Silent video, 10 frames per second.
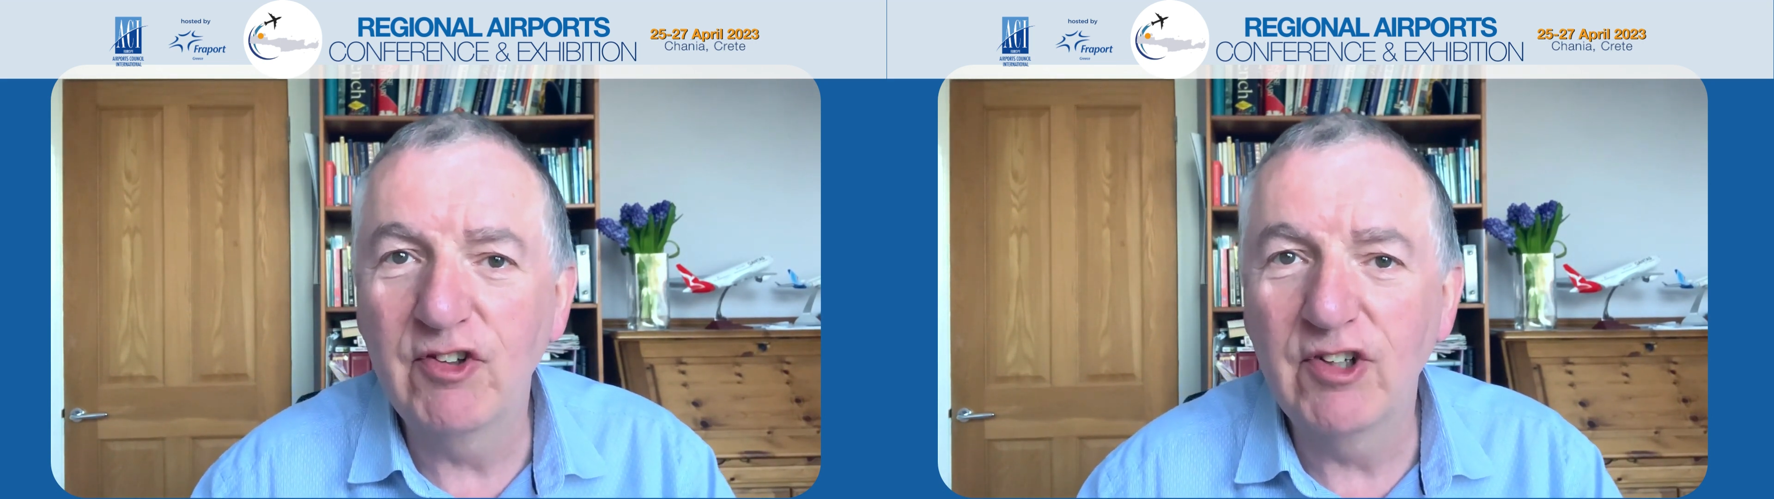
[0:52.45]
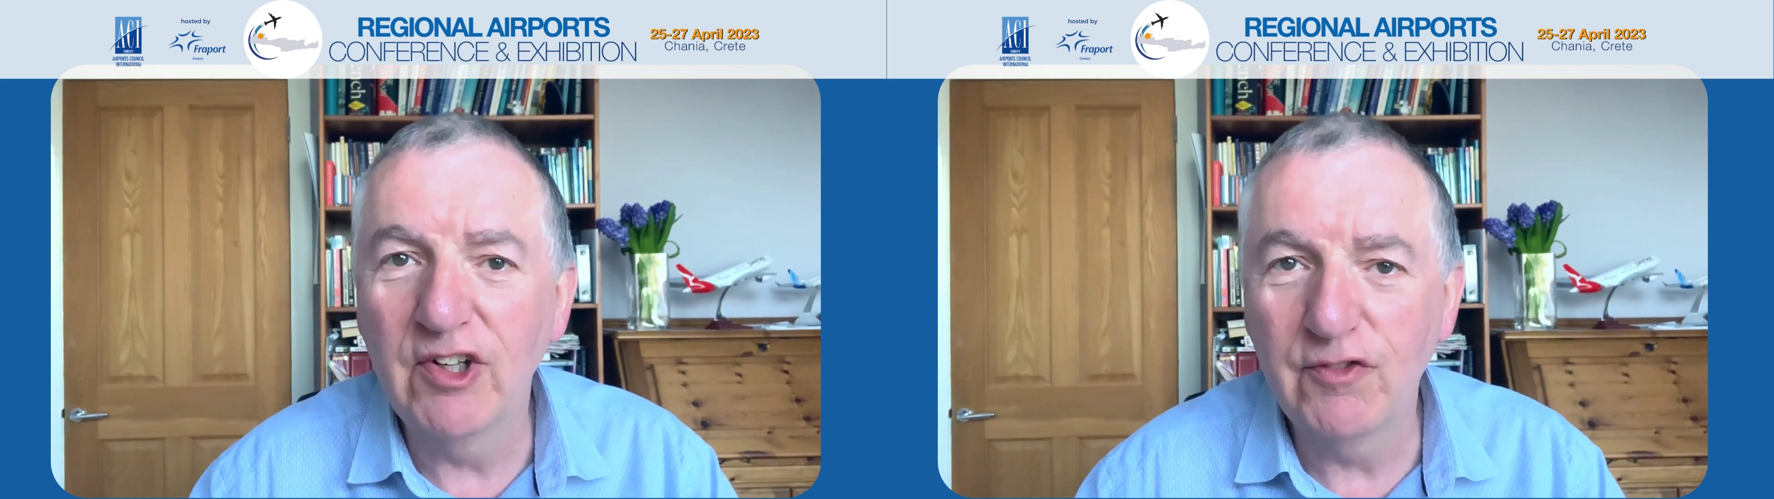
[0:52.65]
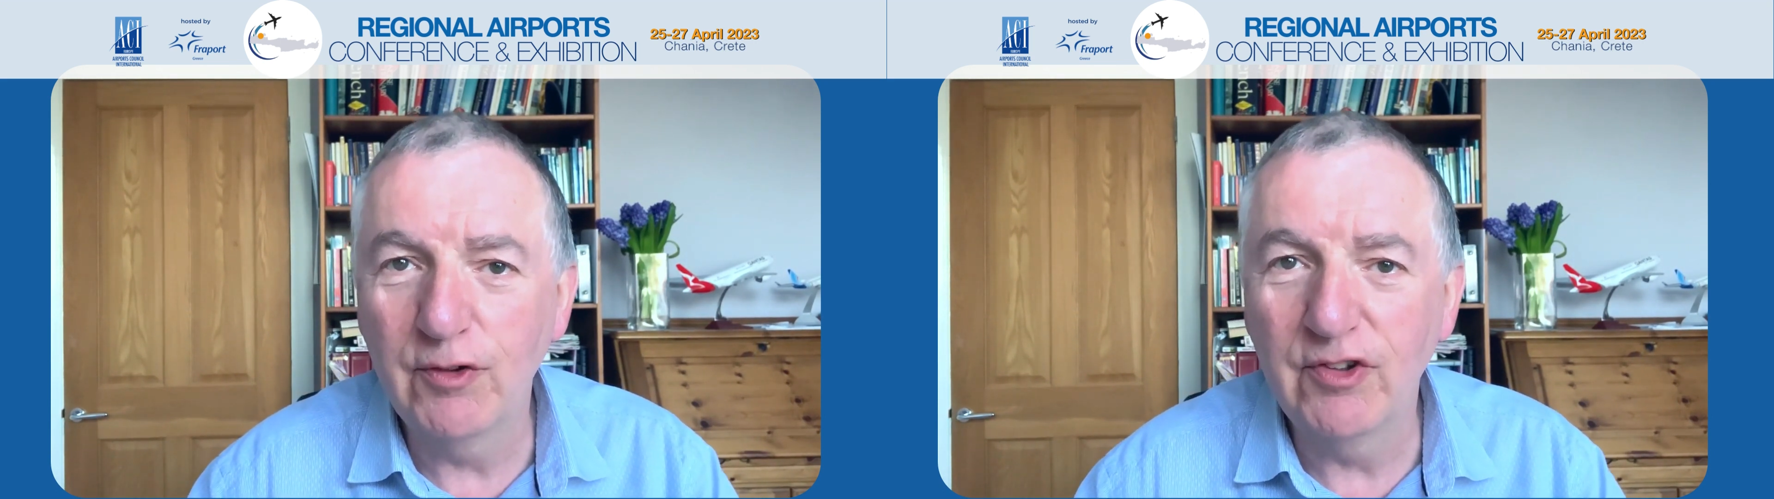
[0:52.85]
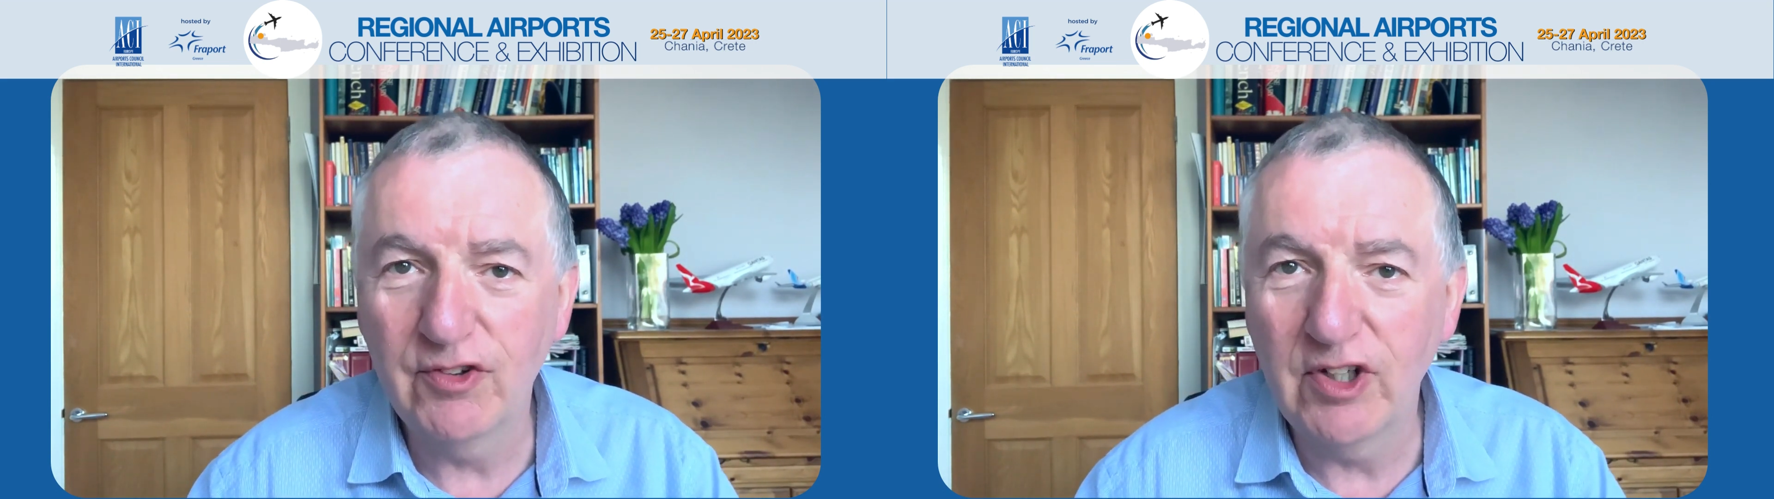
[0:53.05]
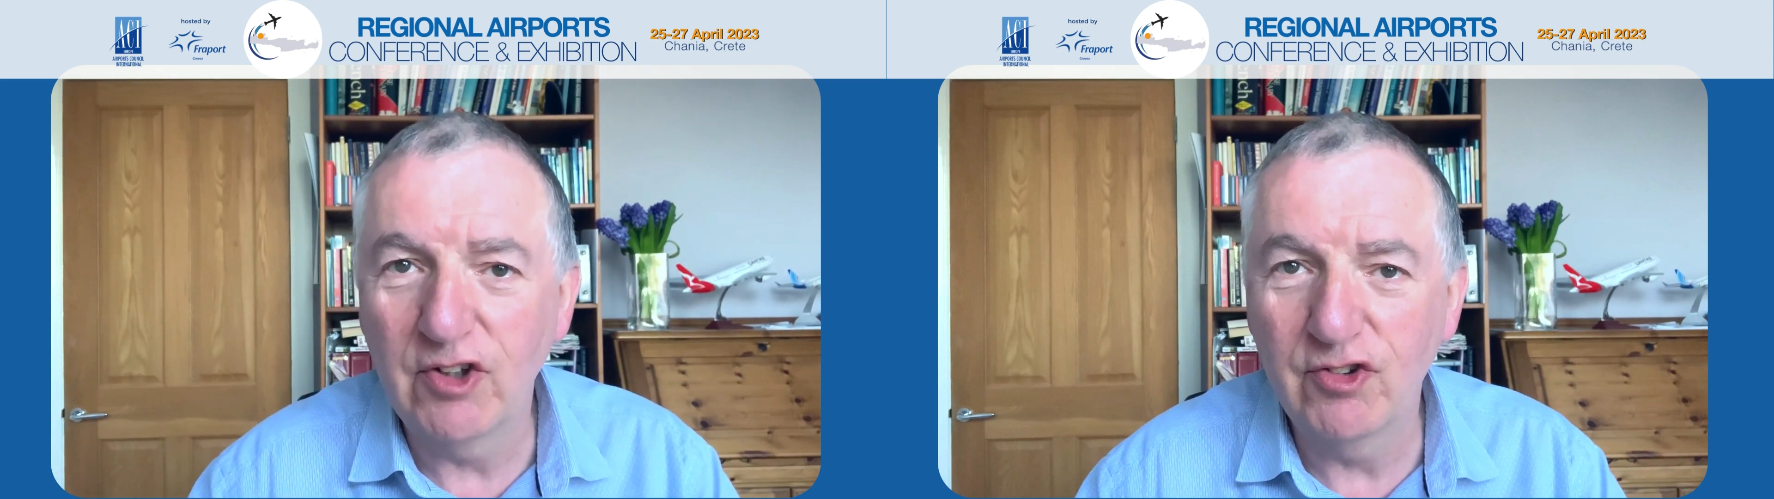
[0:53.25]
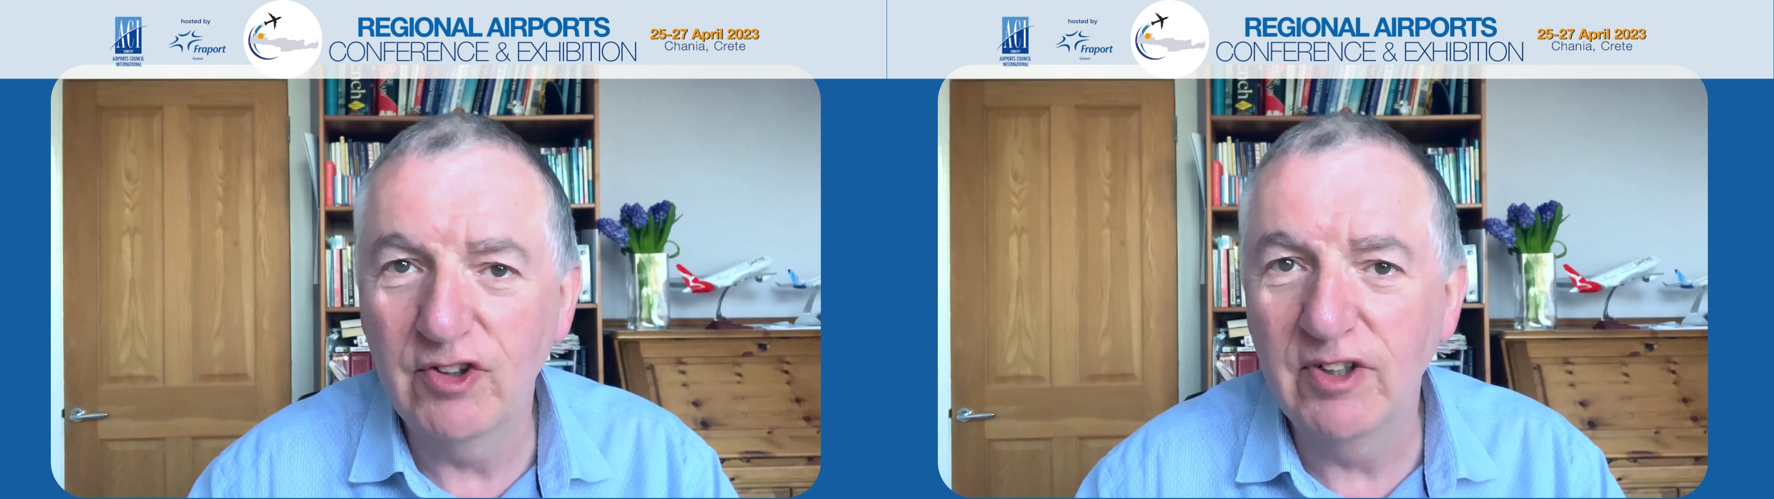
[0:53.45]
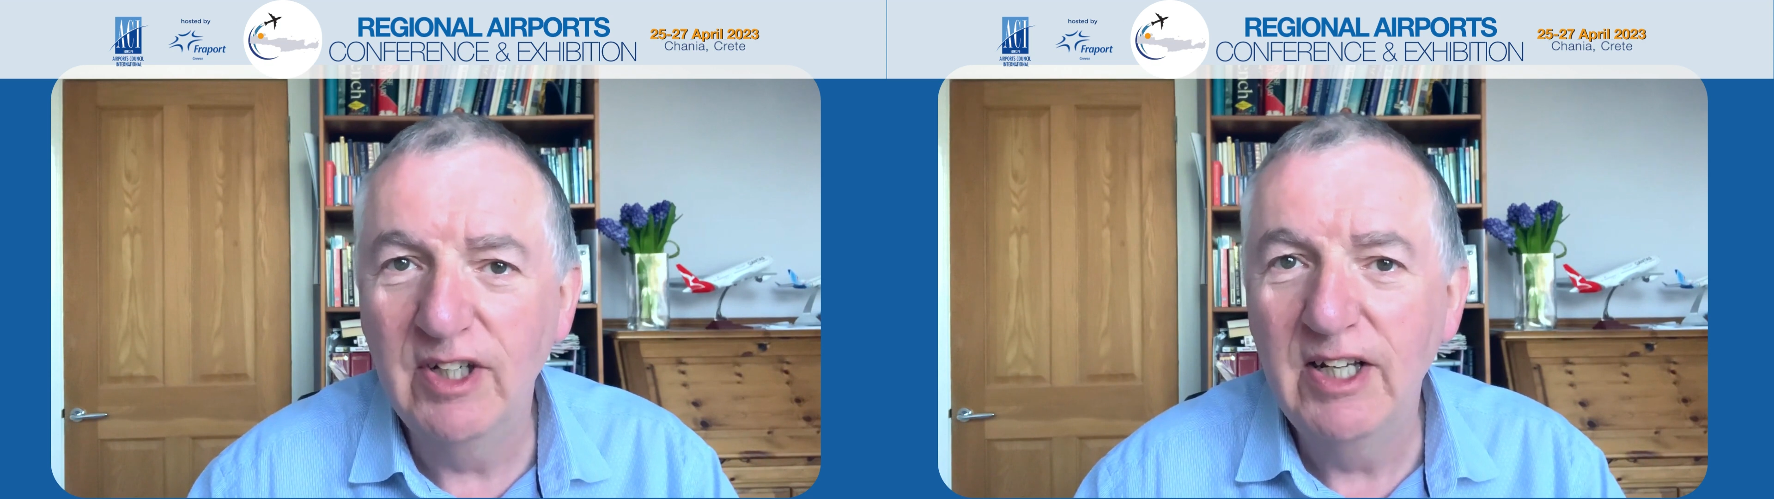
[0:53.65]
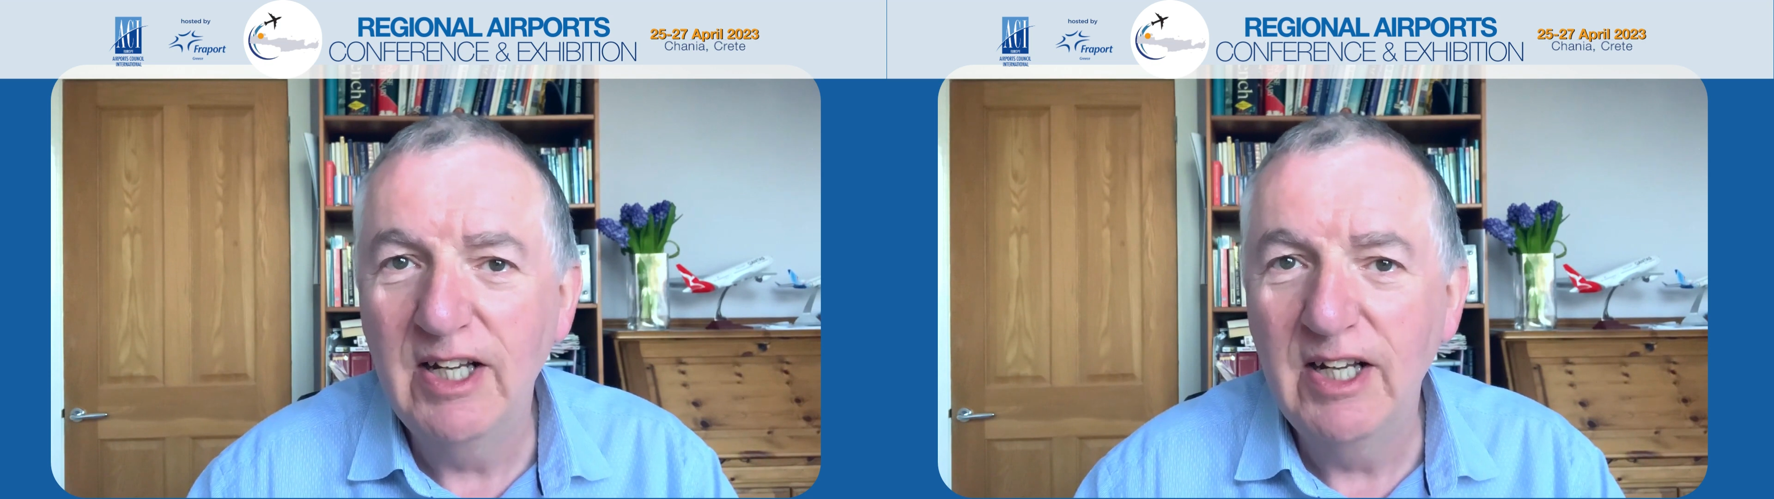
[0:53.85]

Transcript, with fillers: chance for discussion